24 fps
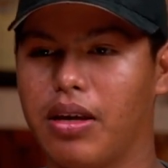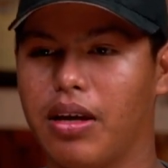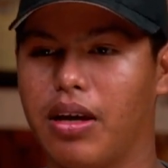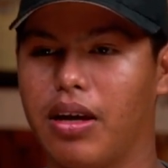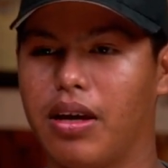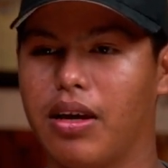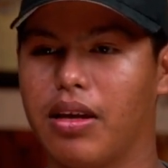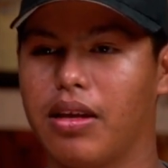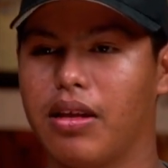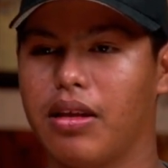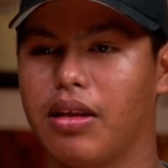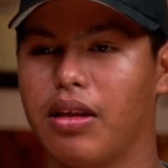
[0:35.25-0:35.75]

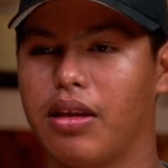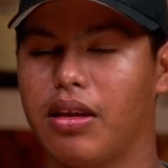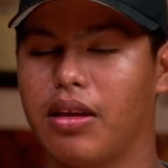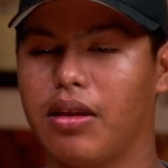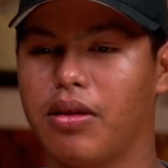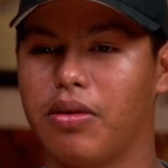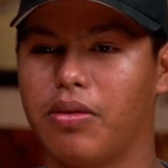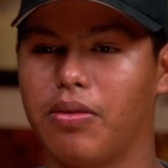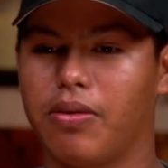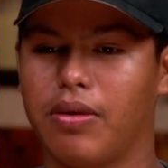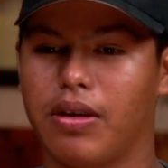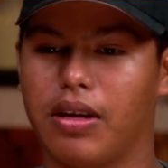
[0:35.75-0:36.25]
I
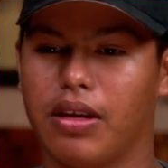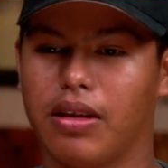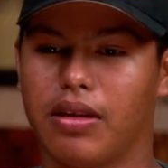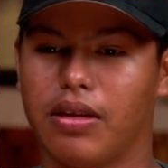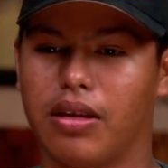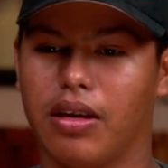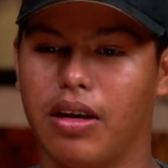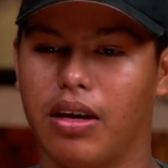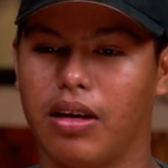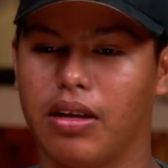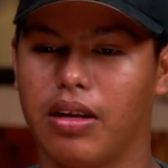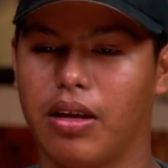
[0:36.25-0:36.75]
didn't really
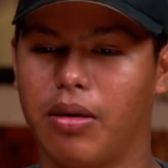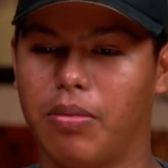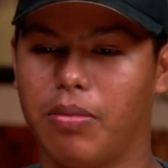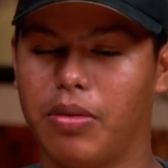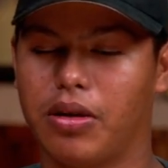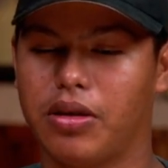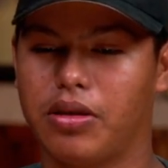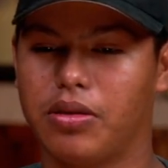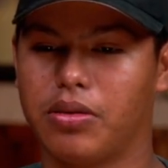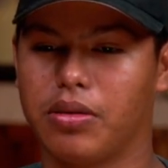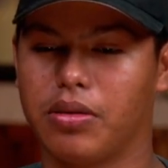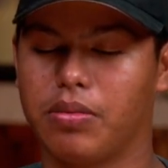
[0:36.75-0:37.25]
talk that
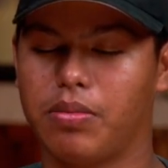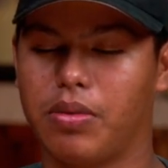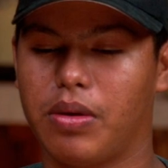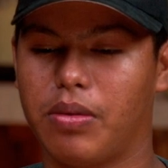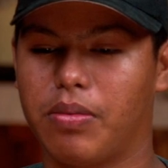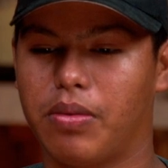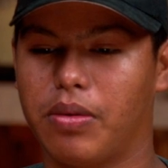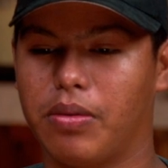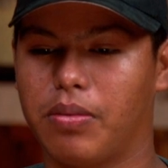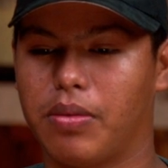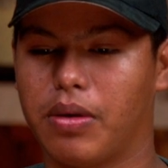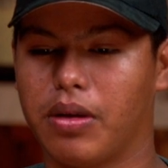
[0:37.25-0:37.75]
much with
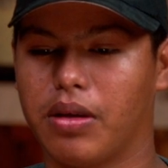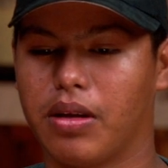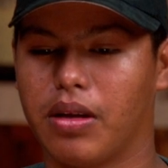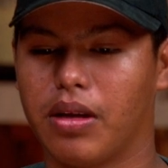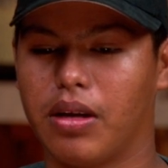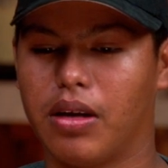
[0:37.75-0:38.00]
people, but